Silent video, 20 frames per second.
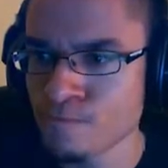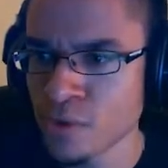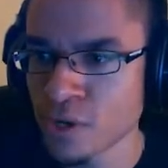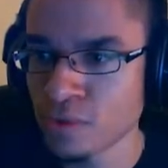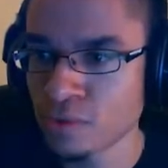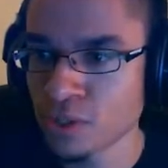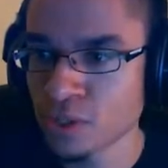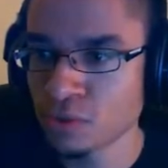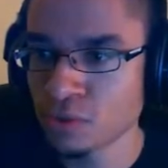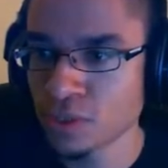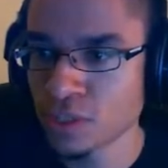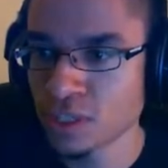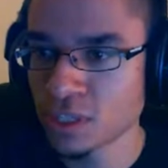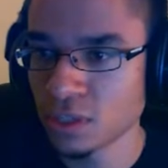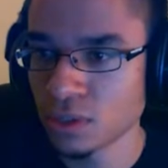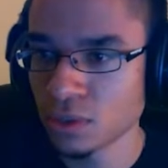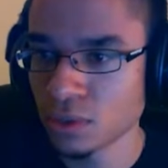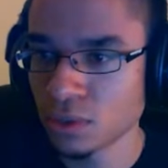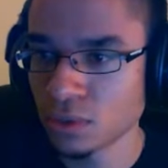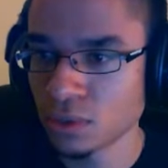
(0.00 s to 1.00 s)
which one's
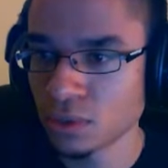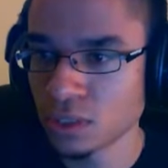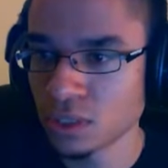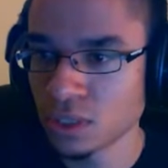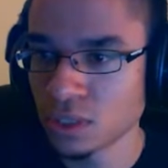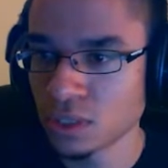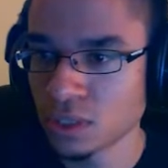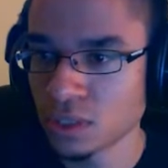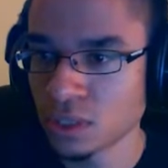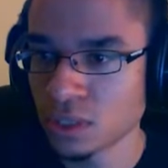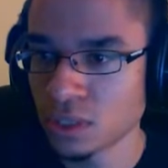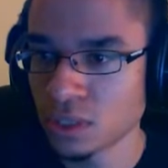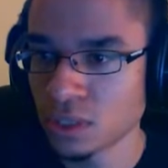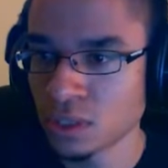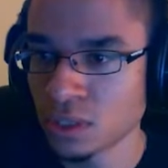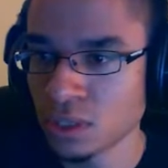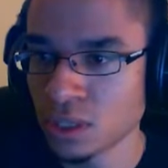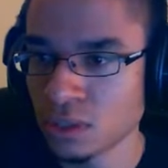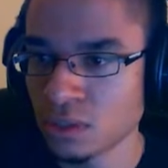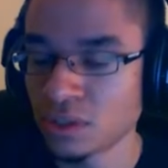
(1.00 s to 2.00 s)
the oldest?
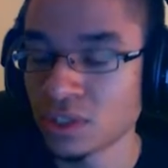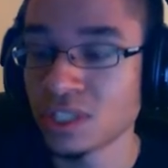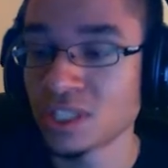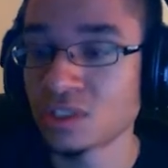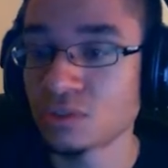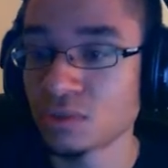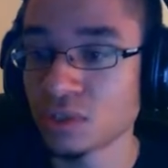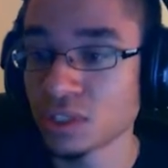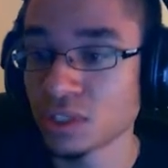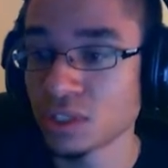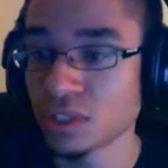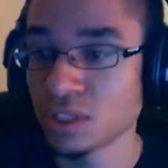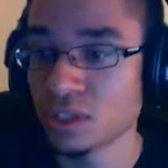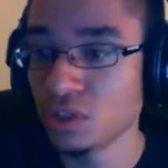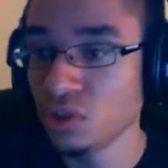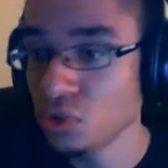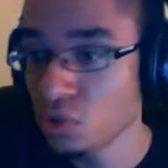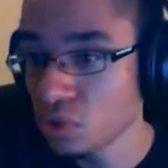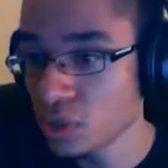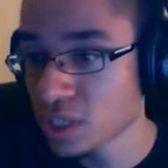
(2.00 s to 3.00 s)
Well, this one's the
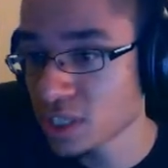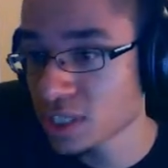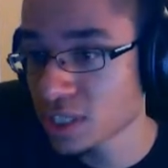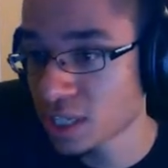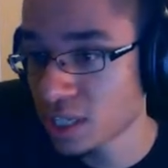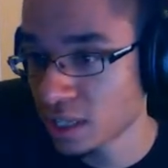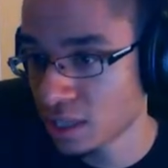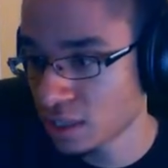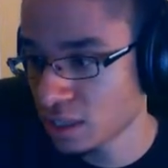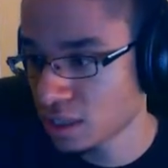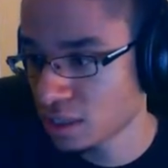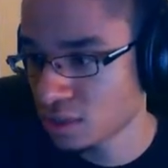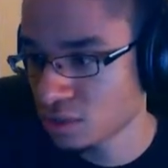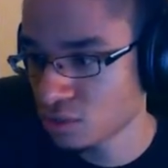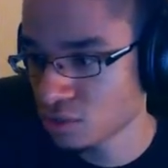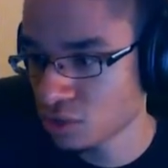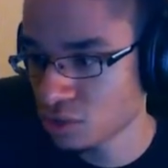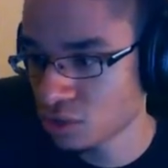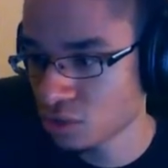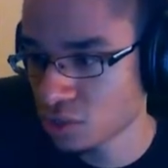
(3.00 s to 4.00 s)
newest, and I think
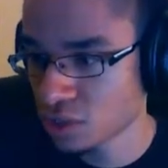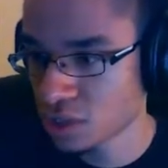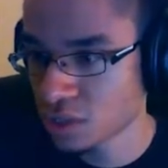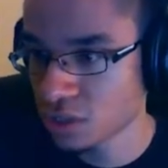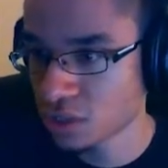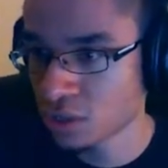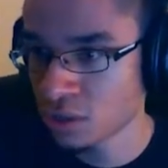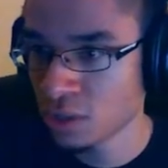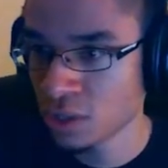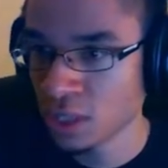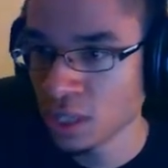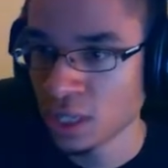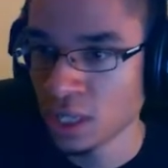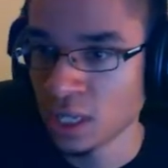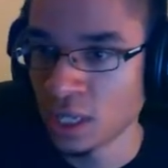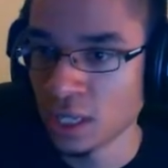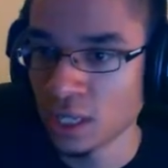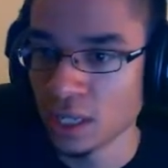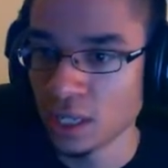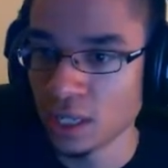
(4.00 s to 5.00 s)
this was useless. So
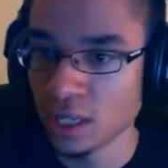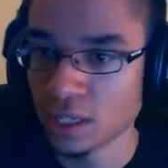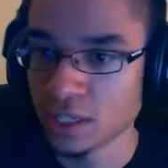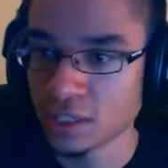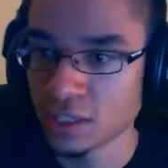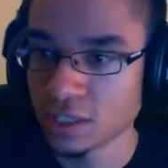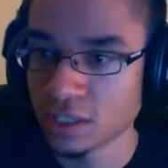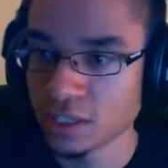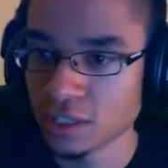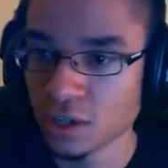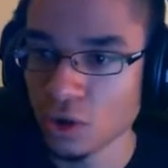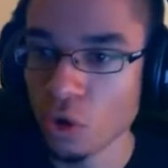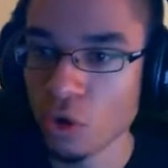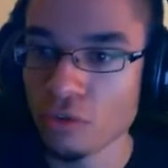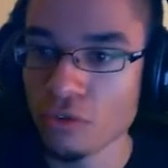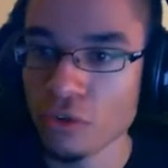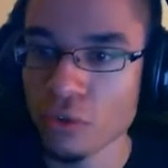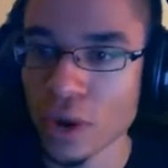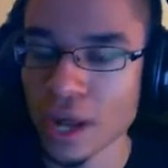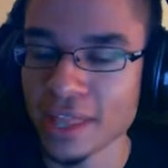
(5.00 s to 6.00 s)
let's just
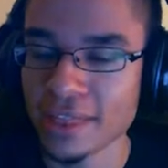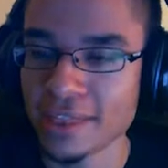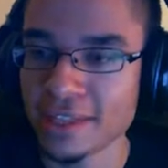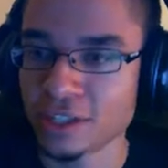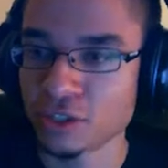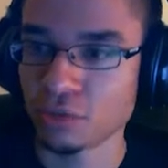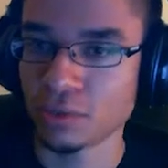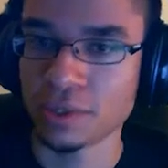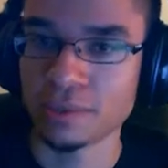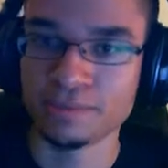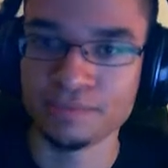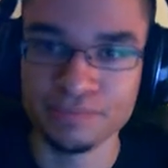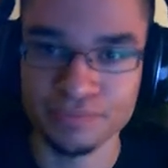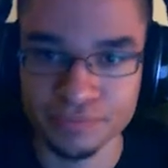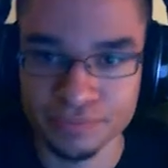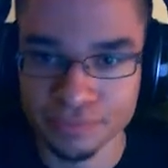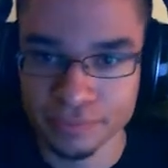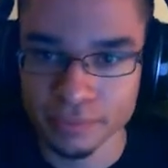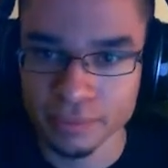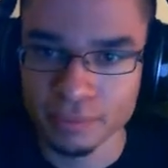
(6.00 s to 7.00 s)
overwrite this one
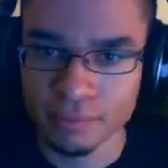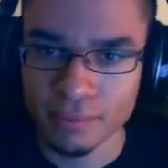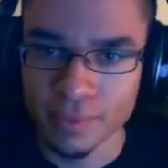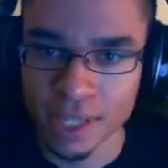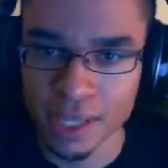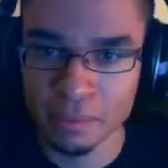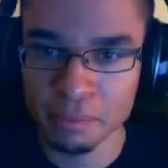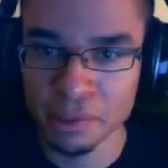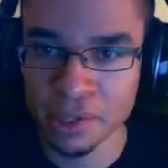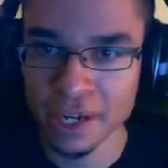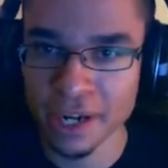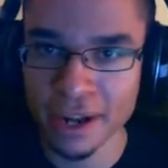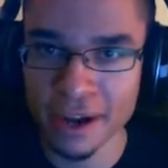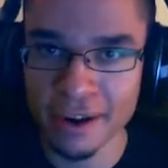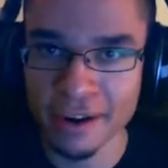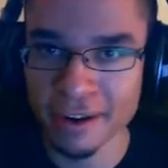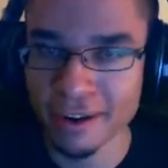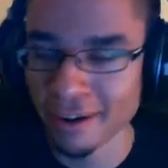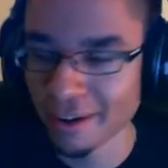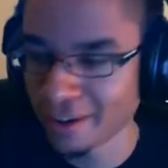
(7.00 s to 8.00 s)
put it
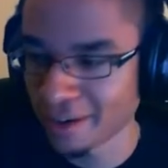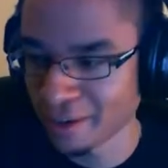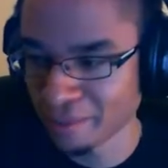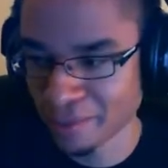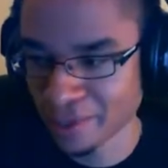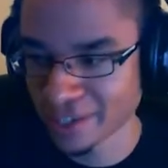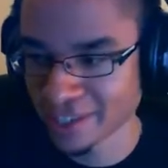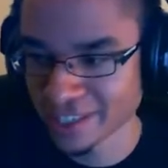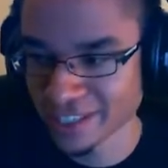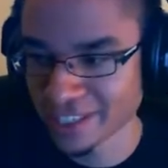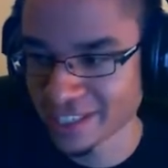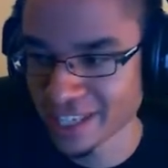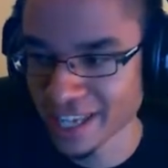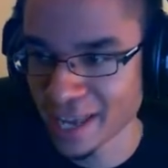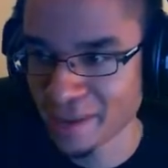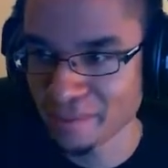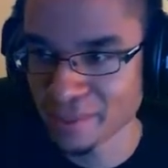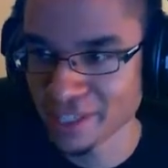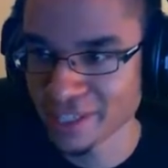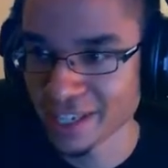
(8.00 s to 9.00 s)
on hard because this
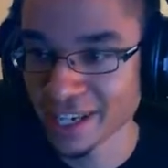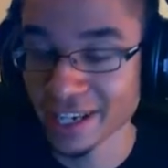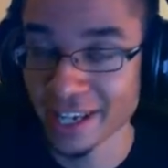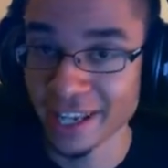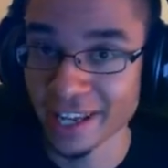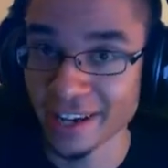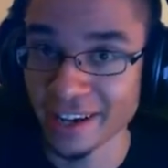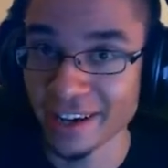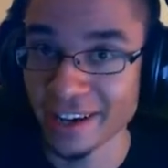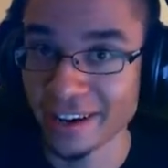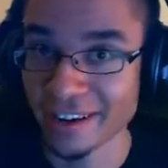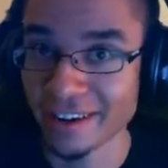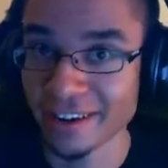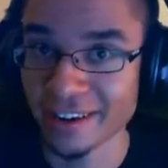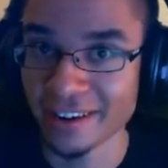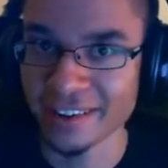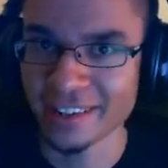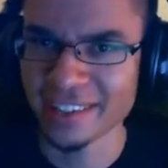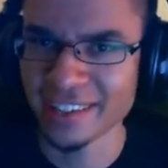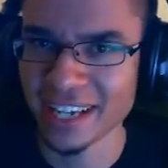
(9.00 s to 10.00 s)
game is again not
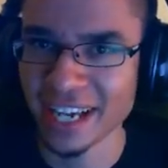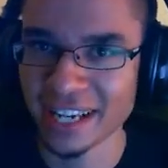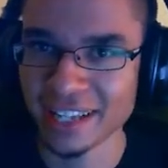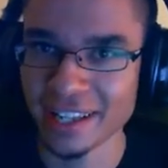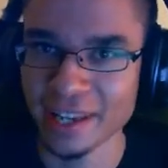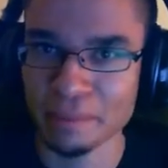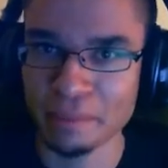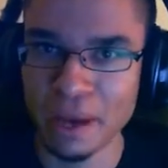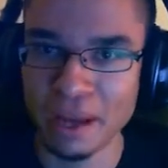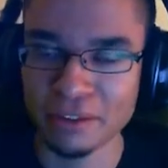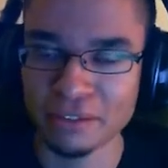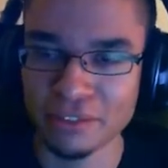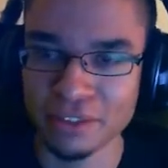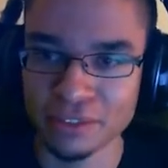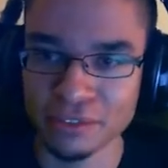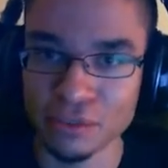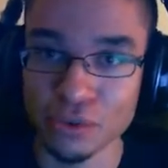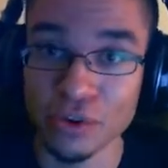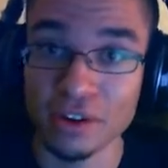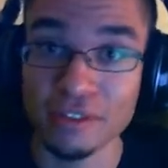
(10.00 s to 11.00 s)
hard kind of like
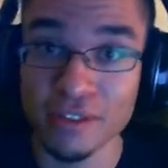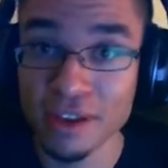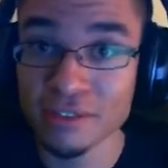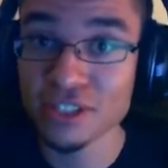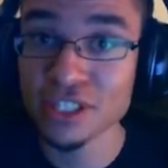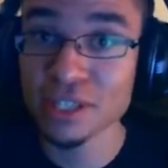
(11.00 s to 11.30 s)
battlefield 4 if you haven't